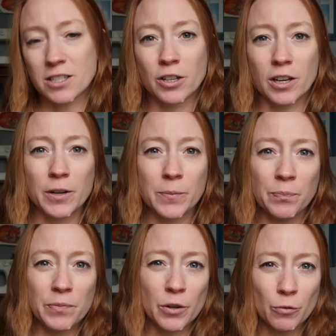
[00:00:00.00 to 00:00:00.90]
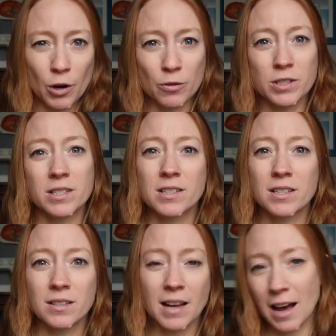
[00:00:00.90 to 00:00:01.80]
I took the roast
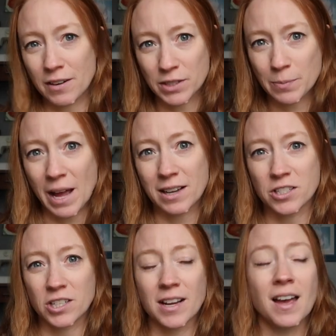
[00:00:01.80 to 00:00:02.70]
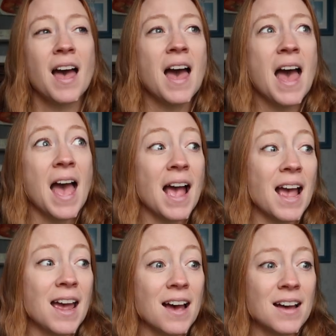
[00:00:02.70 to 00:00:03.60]
out of its packaging
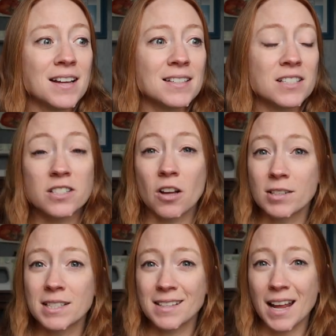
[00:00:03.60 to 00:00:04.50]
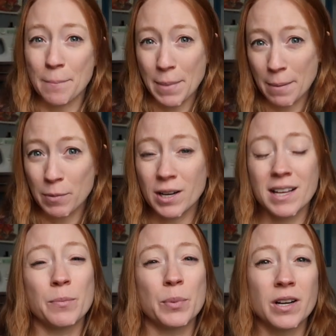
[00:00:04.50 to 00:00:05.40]
and salted and peppered
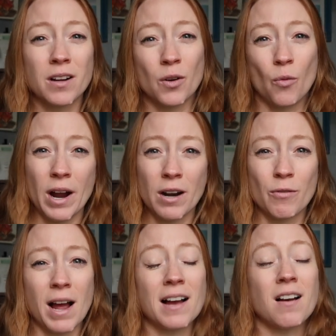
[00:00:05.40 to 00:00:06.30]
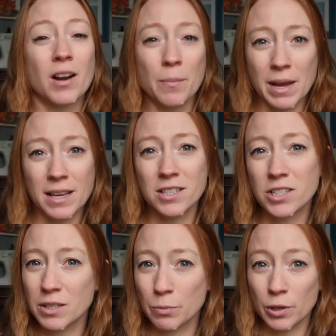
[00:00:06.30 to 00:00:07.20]
it, put it on a wire rack on a baking
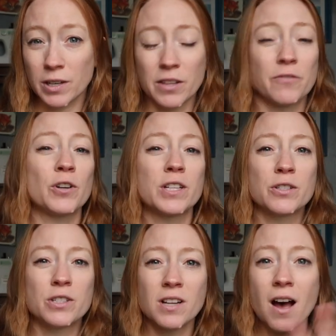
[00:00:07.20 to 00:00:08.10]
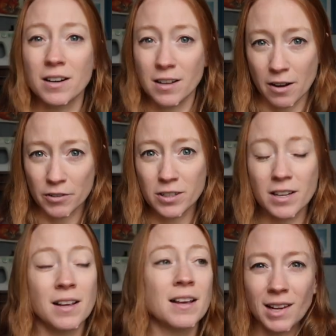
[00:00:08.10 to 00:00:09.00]
sheet and put it in the fridge
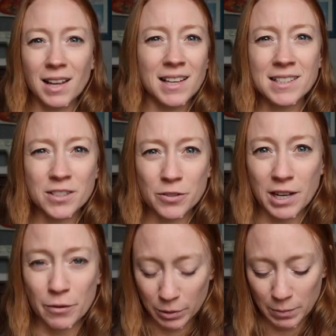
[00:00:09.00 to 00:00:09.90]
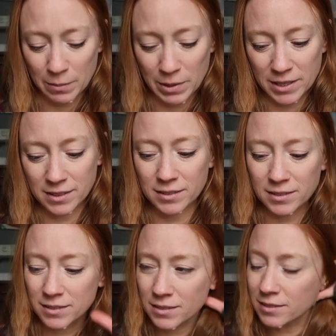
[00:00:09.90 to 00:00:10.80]
uncovered. I like to do that with my meat,
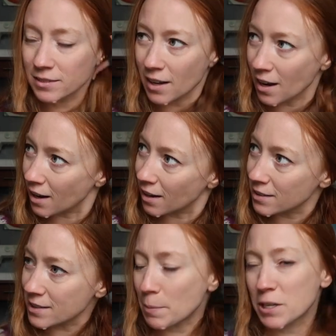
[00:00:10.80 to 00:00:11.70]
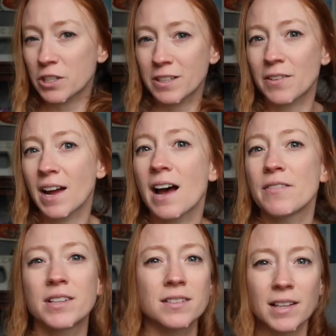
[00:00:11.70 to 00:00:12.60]
uh, especially if I
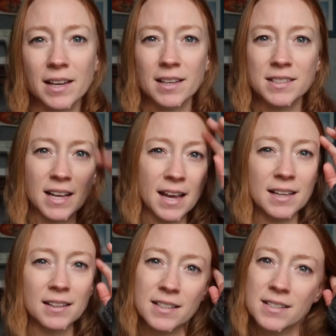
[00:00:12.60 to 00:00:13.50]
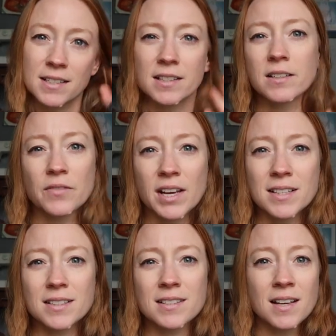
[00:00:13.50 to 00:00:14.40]
have it like a day at least in
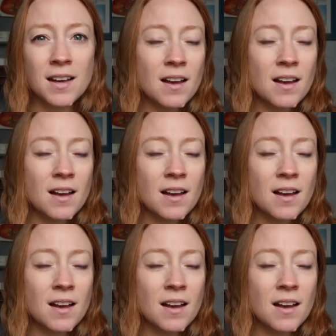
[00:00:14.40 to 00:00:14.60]
advance.